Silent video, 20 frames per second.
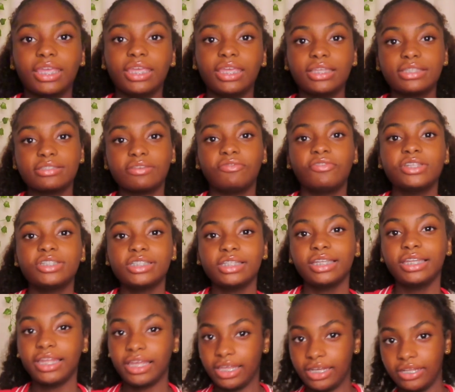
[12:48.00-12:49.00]
It is
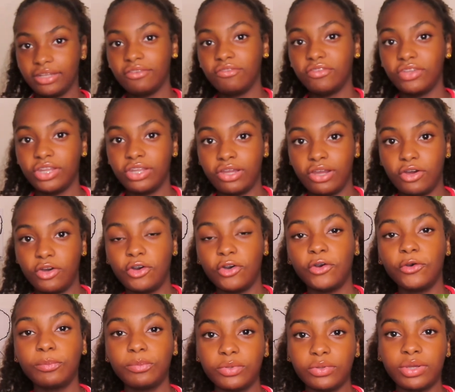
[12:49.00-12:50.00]
officially the end of the video.
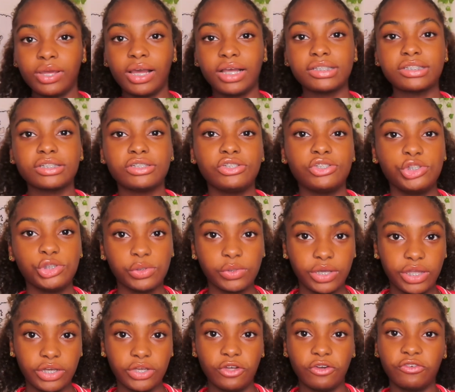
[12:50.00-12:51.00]
Hope you guys
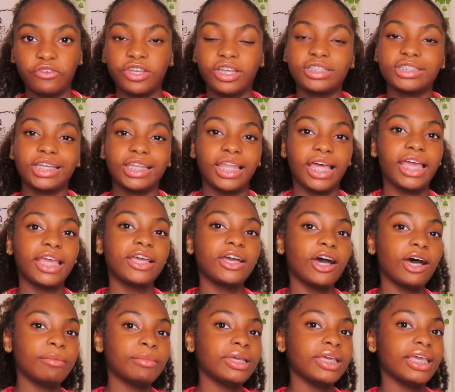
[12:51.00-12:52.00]
enjoyed. Don't forget to like,
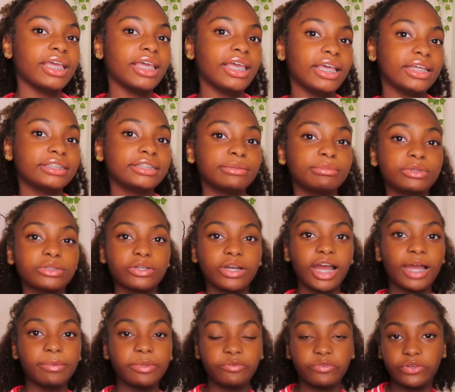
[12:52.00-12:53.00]
comment, and
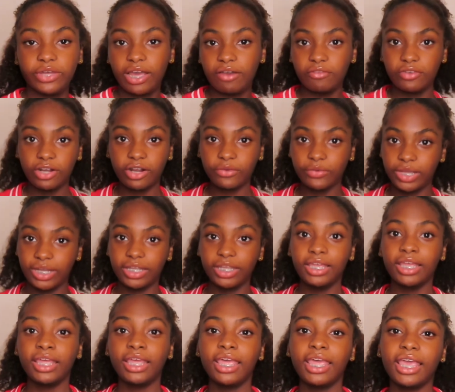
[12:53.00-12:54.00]
subscribe if you haven't already.
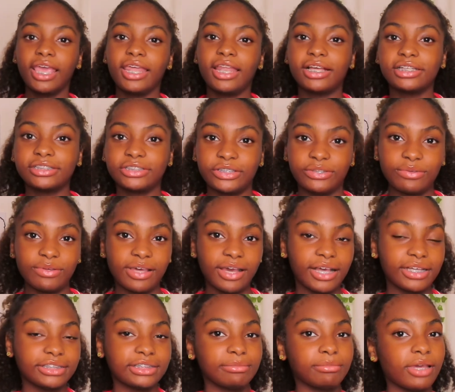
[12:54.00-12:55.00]
And I'll see you
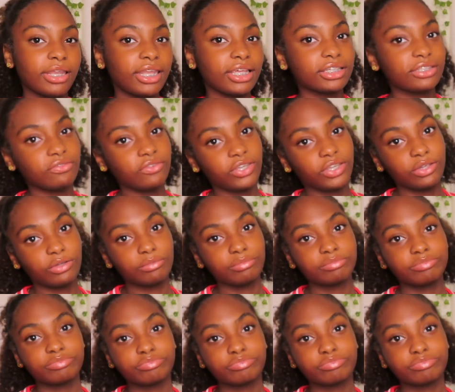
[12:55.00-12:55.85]
guys in my next video.